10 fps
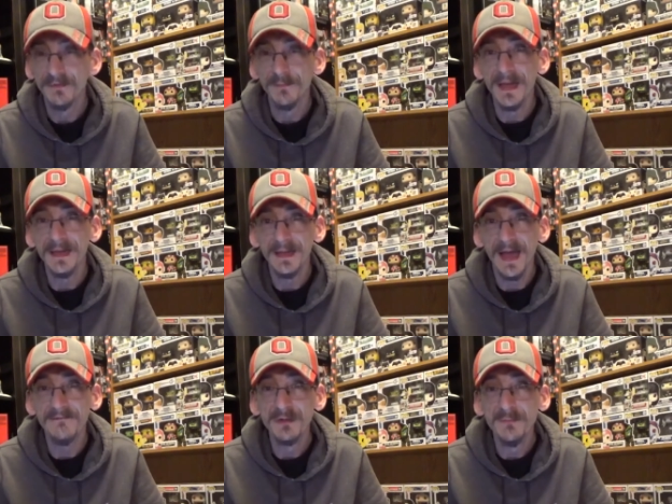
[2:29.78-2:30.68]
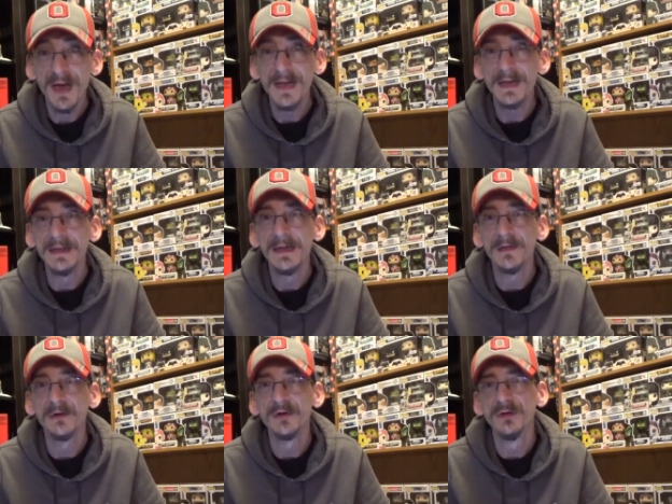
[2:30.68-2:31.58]
met, have you met any
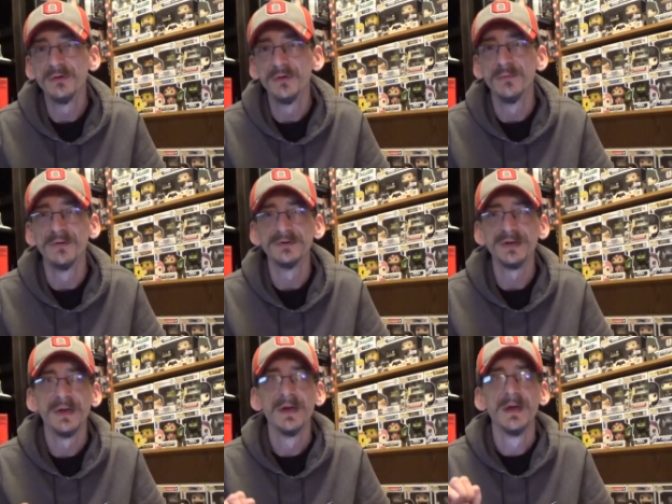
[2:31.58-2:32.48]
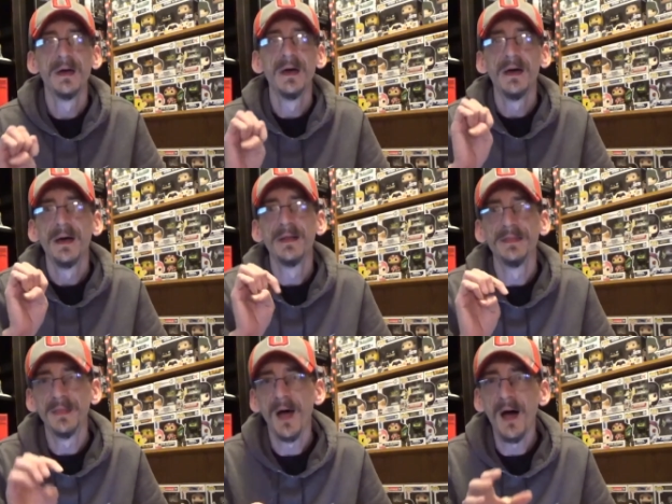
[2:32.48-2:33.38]
other YouTubers?
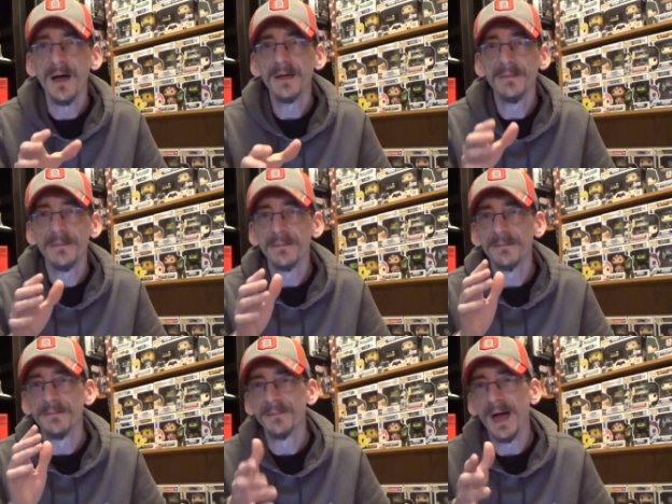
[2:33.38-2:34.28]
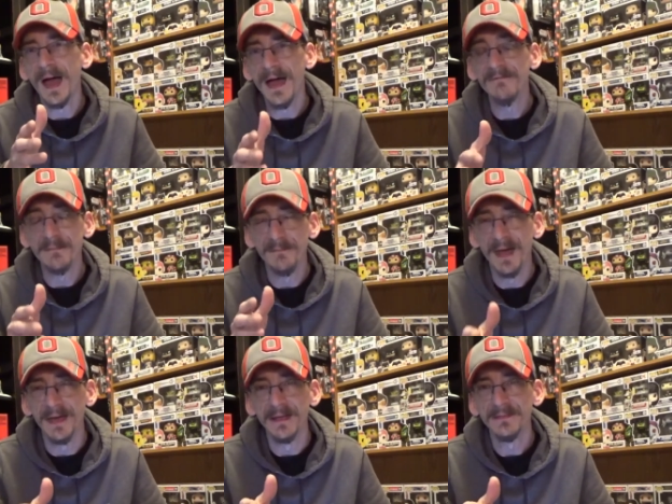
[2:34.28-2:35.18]
Not, I haven't
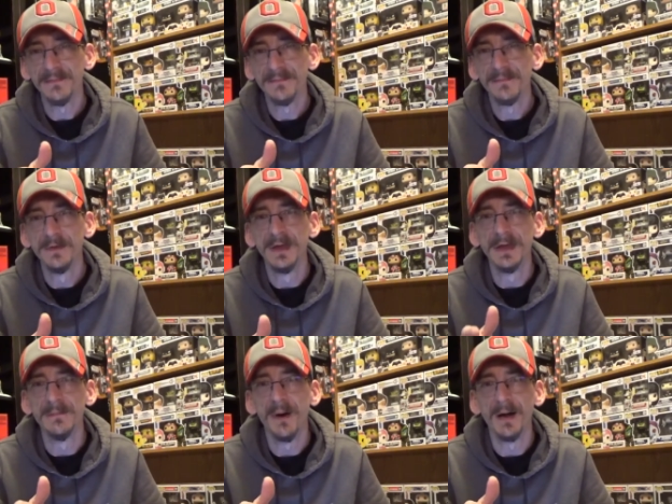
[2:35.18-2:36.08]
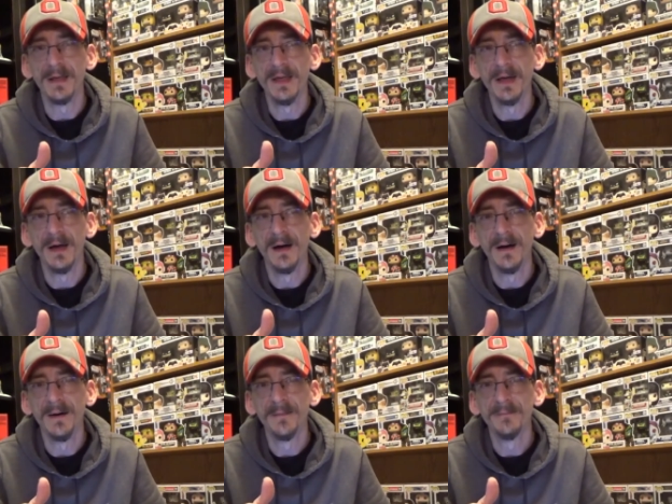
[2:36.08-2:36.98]
met anybody.
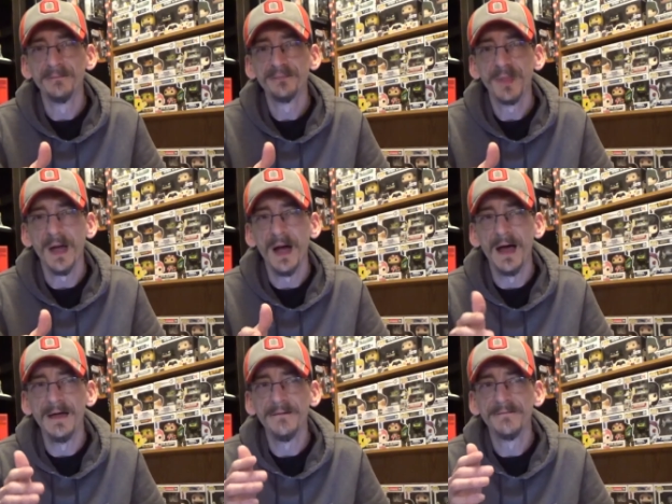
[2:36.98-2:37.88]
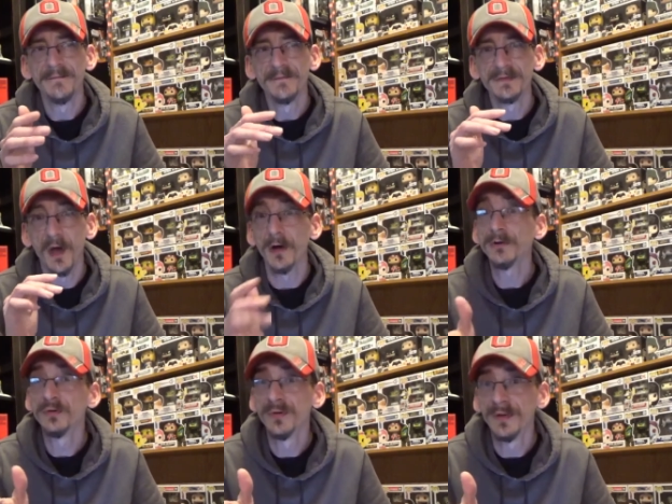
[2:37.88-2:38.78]
Um, I've
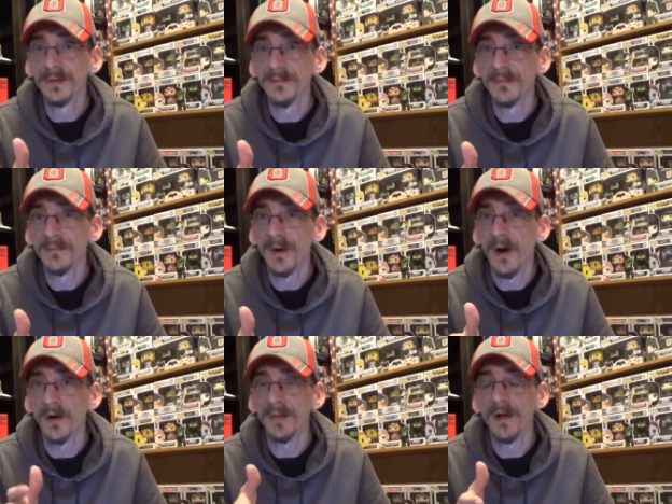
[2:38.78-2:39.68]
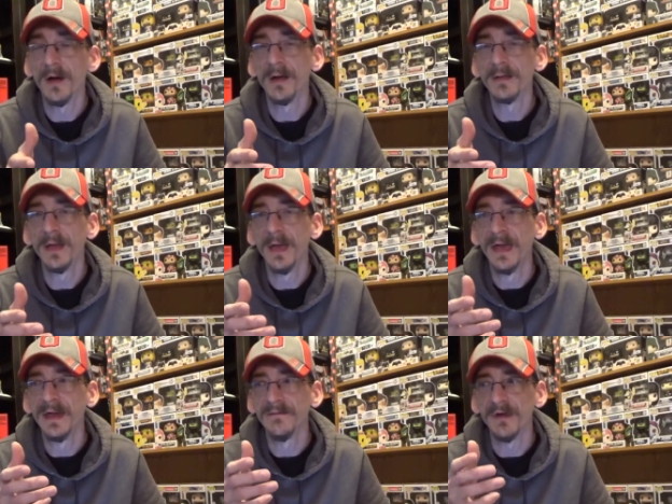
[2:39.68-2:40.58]
talked to them online
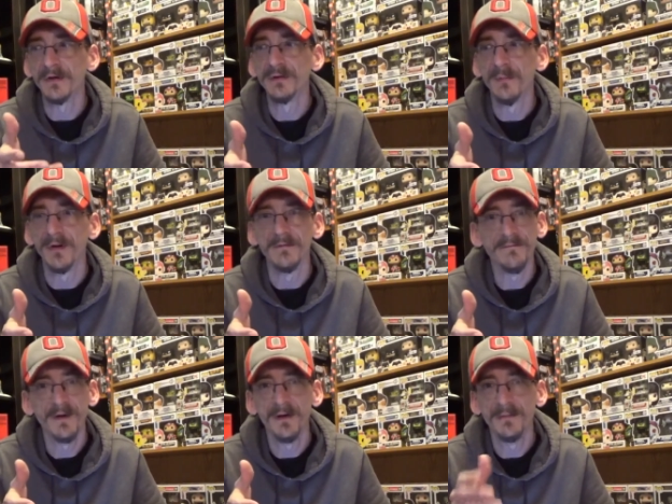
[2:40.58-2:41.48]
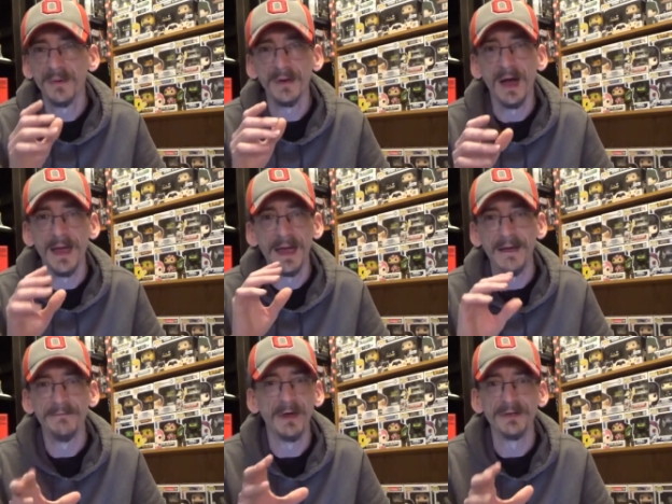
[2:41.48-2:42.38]
and I've talked to them on the phone, but I
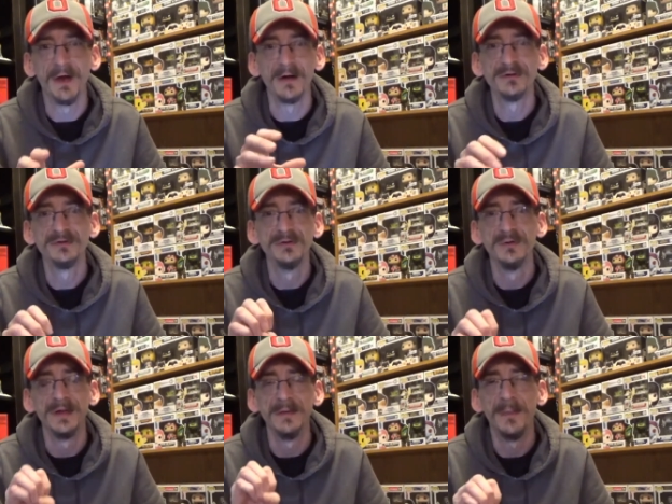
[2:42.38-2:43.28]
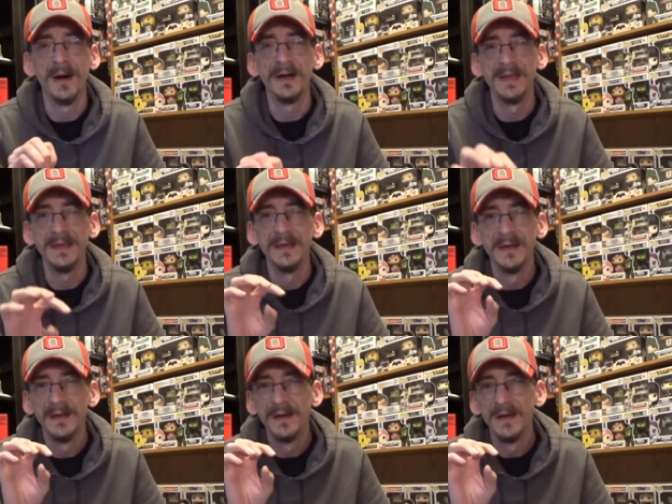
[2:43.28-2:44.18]
have not talked to anybody
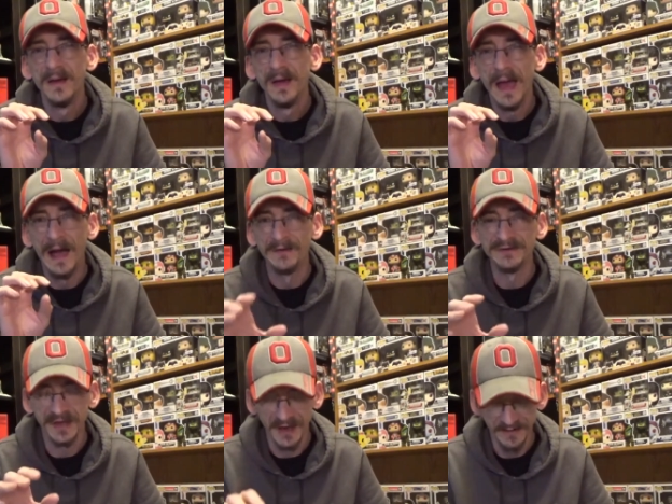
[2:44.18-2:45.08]
outside